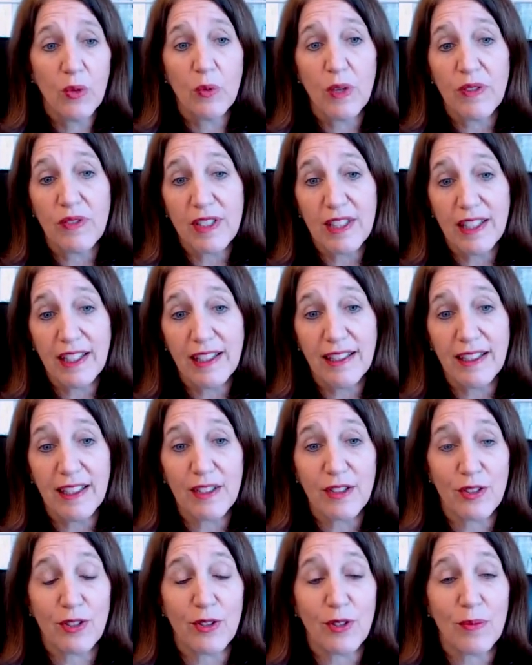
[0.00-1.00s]
We've seen
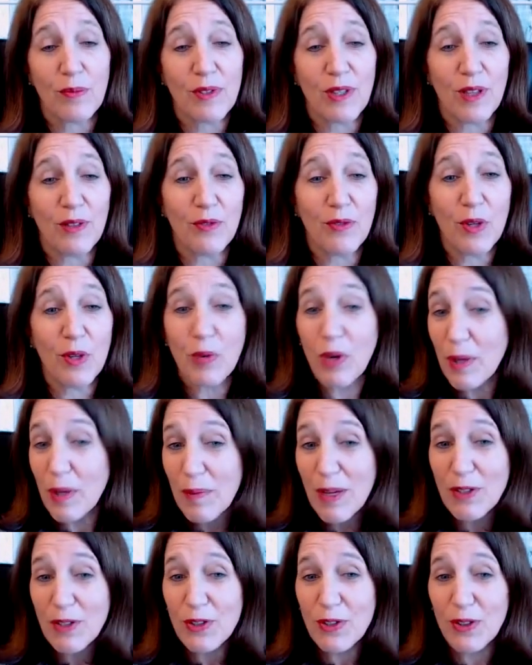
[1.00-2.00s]
in terms of, we want to
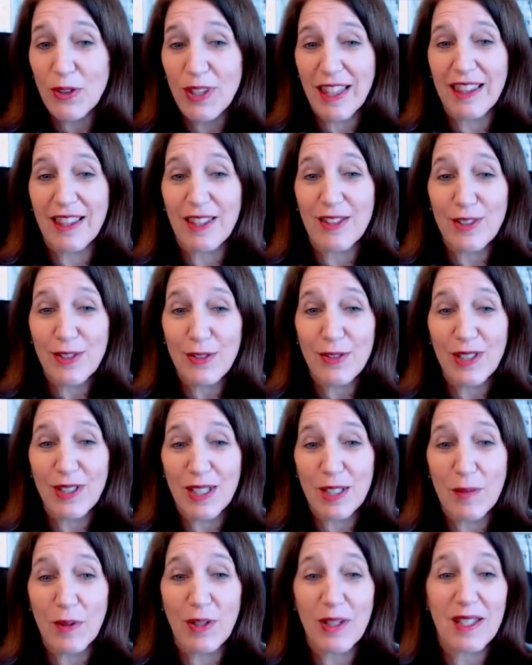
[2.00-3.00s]
make sure that the student
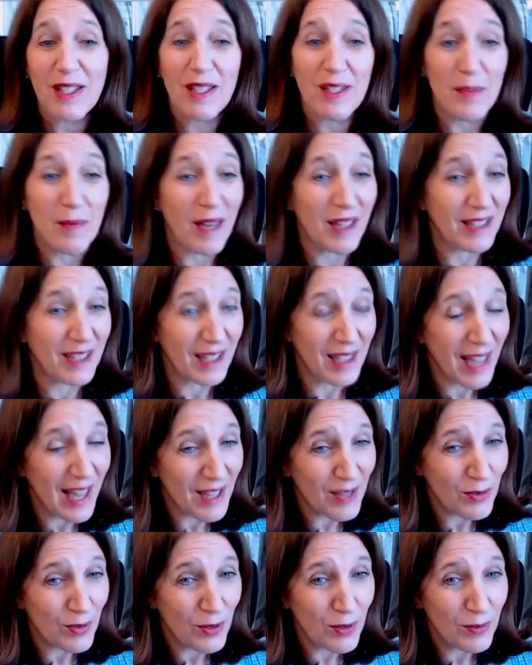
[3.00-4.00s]
experience is about the
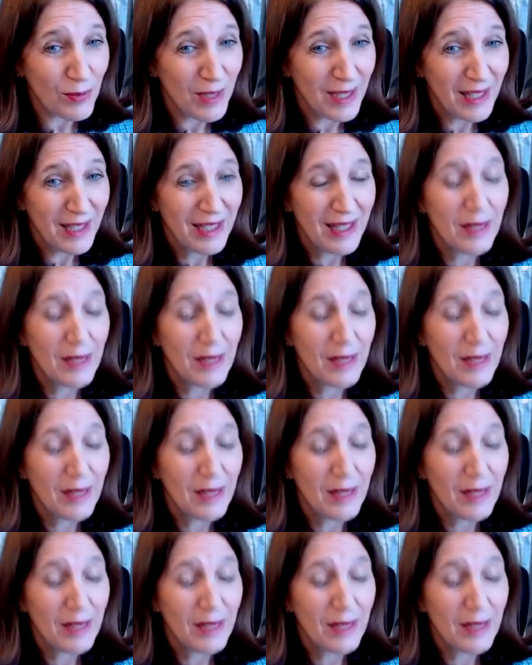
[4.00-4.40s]
classroom,